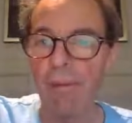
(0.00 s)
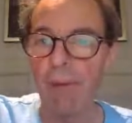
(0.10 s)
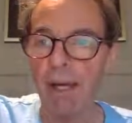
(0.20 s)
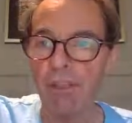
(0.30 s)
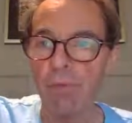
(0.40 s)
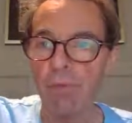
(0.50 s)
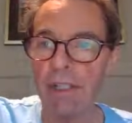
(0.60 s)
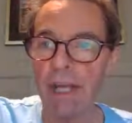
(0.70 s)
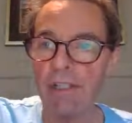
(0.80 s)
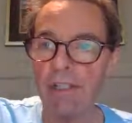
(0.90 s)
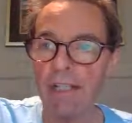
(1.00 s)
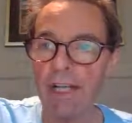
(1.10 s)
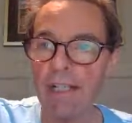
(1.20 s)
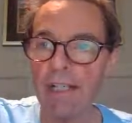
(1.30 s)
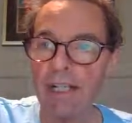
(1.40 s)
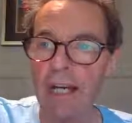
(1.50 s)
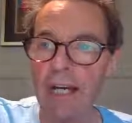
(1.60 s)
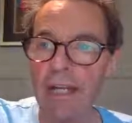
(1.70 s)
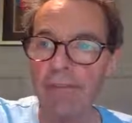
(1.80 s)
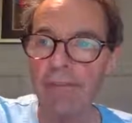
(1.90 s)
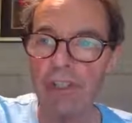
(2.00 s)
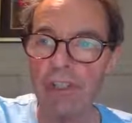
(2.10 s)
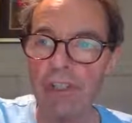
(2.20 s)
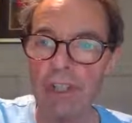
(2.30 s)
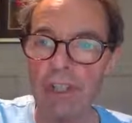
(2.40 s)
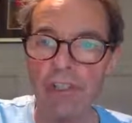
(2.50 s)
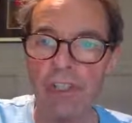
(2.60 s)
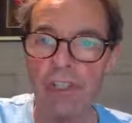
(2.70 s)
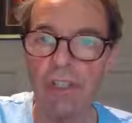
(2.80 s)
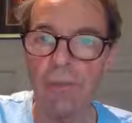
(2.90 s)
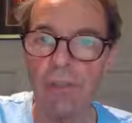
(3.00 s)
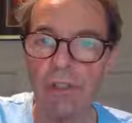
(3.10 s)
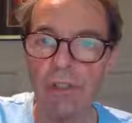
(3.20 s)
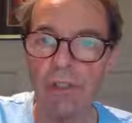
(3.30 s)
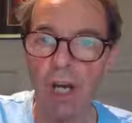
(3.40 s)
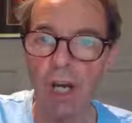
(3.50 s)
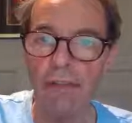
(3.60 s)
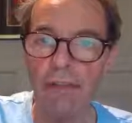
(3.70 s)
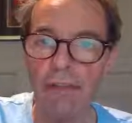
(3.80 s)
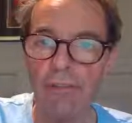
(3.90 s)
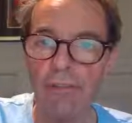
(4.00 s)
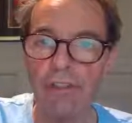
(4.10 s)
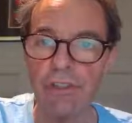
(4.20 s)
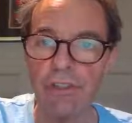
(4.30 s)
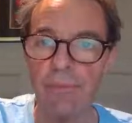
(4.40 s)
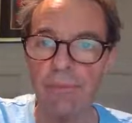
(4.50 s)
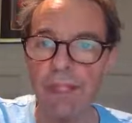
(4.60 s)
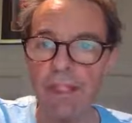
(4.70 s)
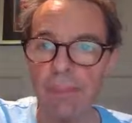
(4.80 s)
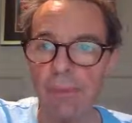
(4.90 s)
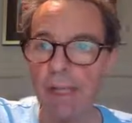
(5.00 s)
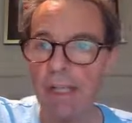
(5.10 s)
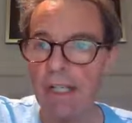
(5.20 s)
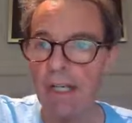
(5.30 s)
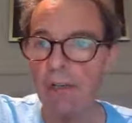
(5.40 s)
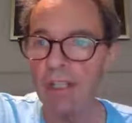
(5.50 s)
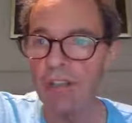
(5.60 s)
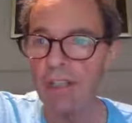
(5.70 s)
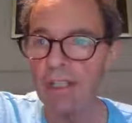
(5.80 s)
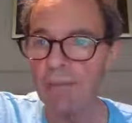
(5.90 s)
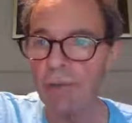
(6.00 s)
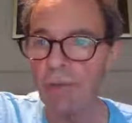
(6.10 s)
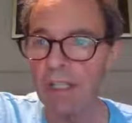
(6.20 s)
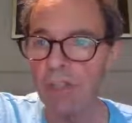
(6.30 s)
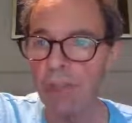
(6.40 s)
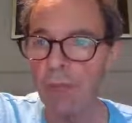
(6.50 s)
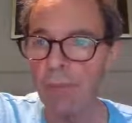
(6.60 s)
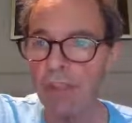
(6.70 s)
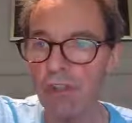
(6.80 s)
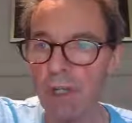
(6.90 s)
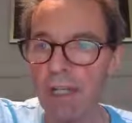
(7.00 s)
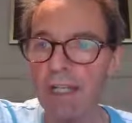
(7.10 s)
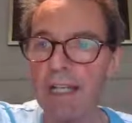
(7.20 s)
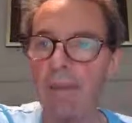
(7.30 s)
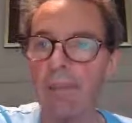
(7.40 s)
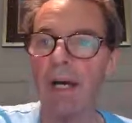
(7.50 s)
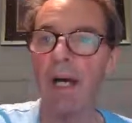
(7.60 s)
minus 198. And if we just look at a 60-minute chart of this spread, we can see quite toppy, struggling up